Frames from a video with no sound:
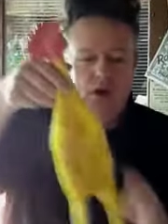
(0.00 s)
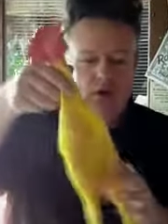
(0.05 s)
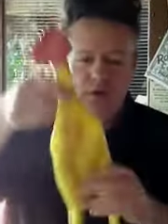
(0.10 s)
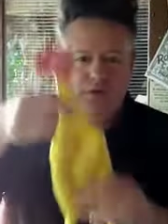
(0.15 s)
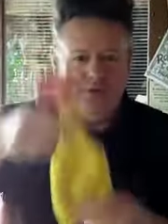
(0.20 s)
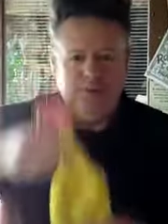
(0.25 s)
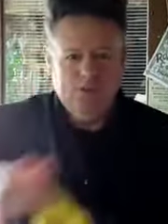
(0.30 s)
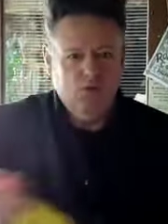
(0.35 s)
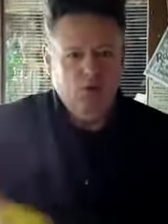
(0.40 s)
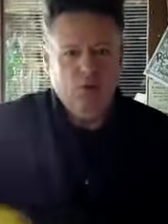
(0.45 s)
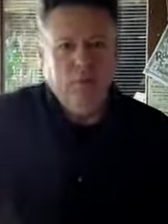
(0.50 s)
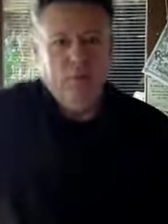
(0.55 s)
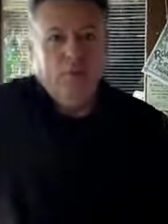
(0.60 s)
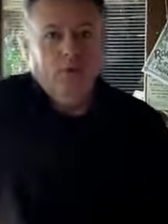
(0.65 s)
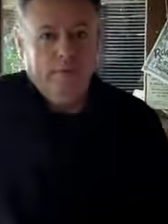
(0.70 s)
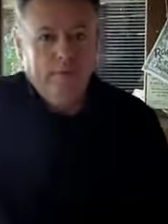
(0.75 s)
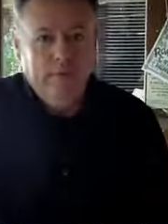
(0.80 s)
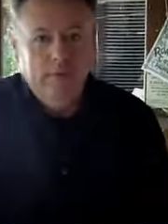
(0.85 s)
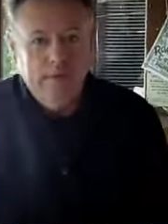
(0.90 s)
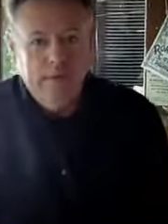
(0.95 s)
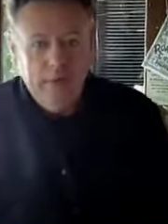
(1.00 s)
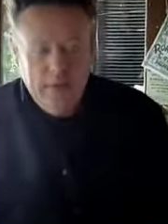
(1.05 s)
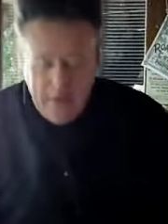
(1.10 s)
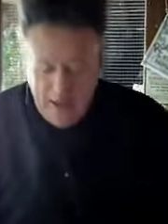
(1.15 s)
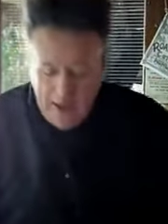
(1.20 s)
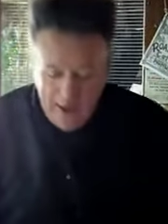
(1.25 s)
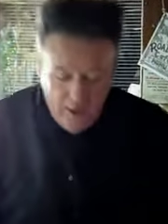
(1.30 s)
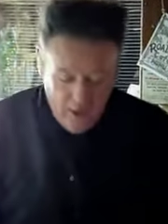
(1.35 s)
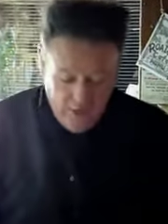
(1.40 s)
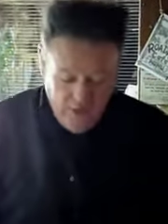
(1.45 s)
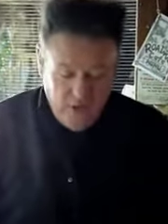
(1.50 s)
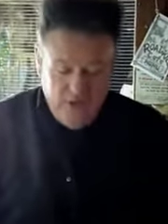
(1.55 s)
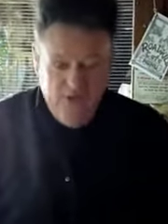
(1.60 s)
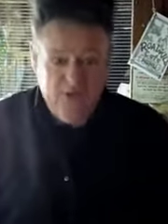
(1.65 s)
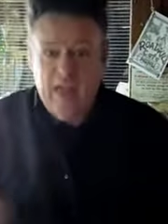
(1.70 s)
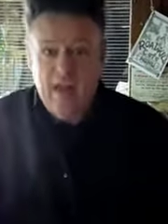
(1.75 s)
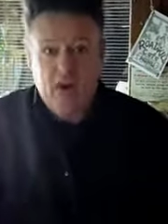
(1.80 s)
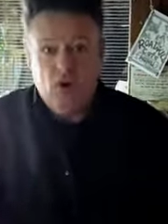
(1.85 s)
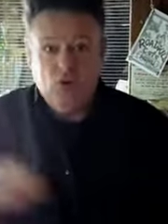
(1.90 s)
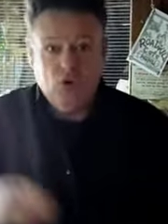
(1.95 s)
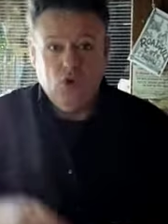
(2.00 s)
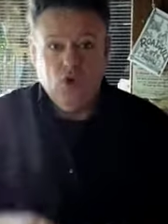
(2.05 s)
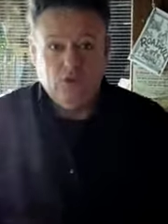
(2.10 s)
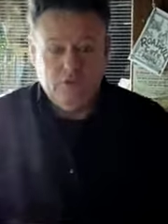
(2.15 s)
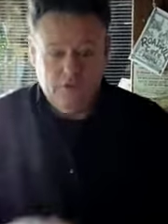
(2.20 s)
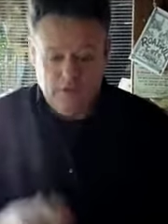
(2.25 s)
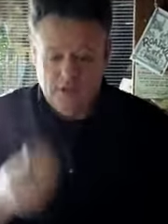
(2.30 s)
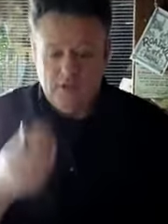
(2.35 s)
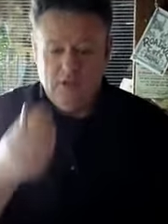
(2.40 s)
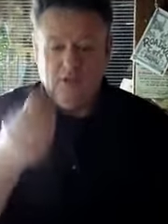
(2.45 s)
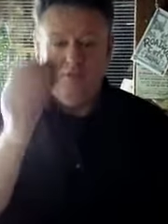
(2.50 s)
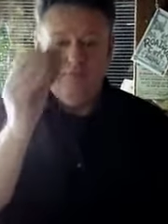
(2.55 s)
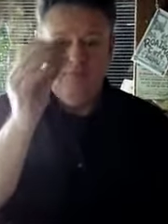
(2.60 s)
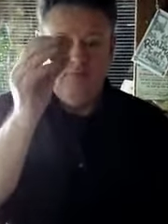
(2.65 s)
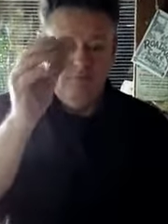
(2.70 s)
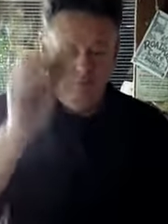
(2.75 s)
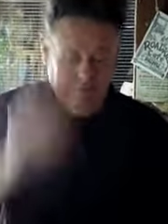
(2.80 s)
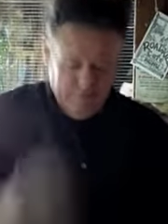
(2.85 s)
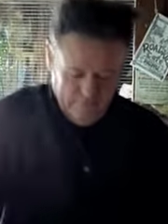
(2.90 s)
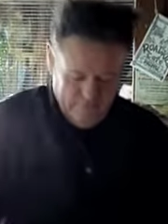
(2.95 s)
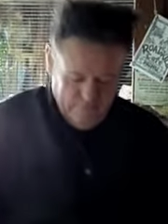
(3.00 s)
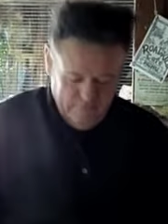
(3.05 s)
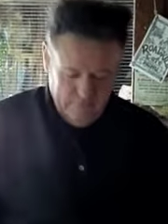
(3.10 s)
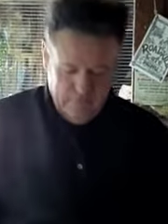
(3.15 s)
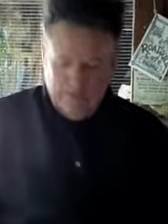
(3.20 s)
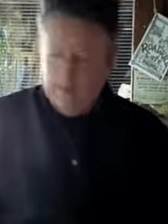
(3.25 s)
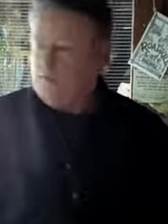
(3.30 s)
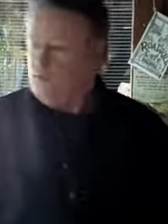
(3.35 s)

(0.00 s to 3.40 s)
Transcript: it's a rubber one. Yeah, and they're no good because they lay